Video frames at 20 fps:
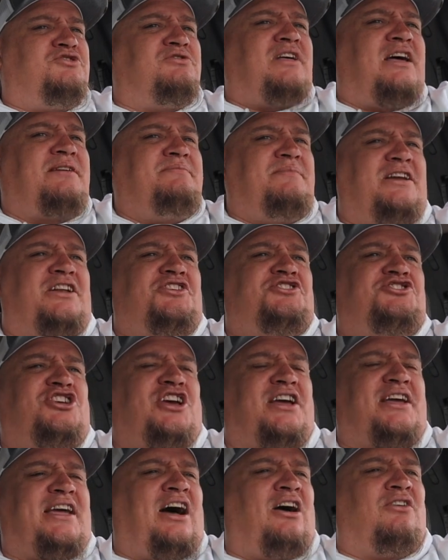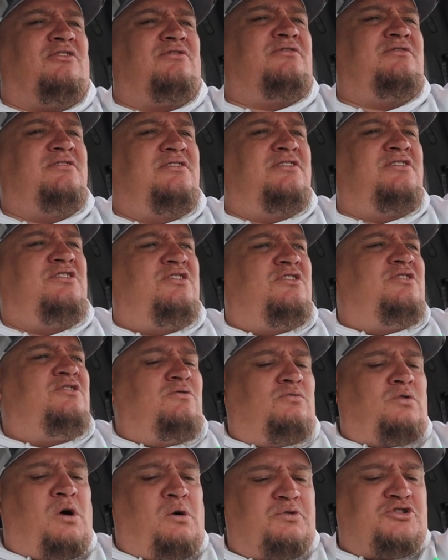you like me to check out?
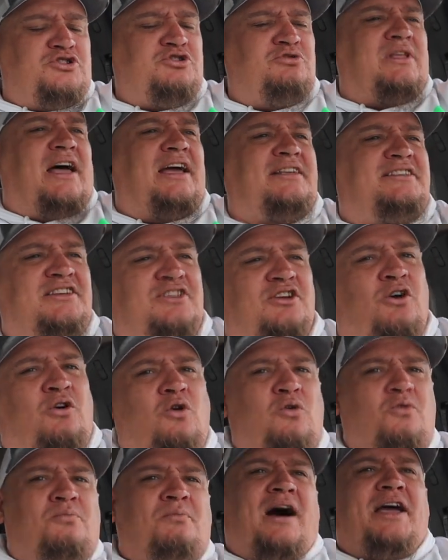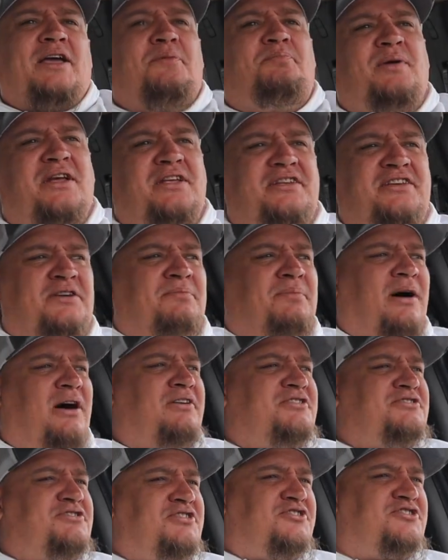What would you like to know my opinion
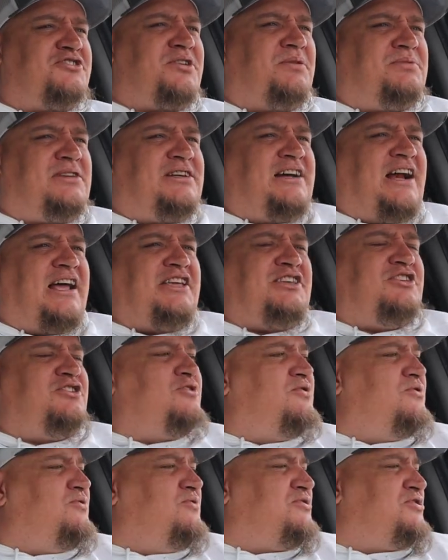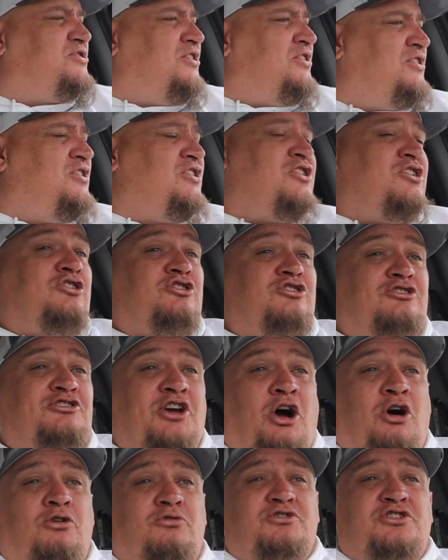about? Is there something I use or
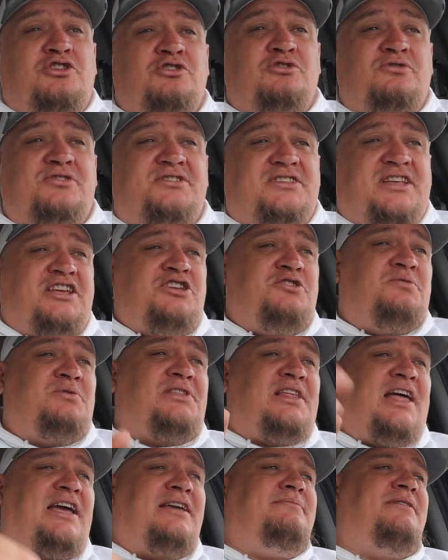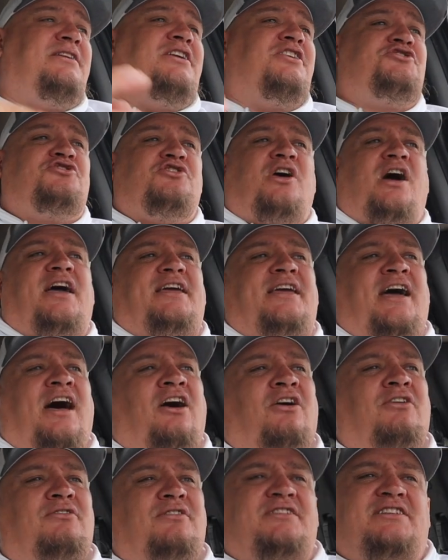don't use that you would like me to try
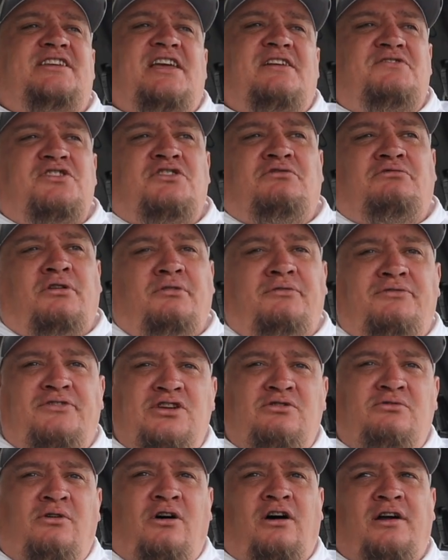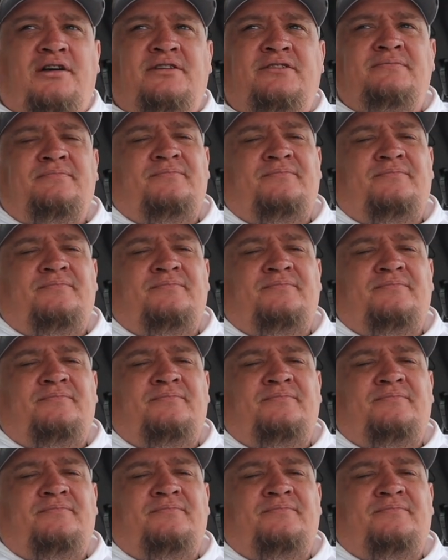out and give you a review on?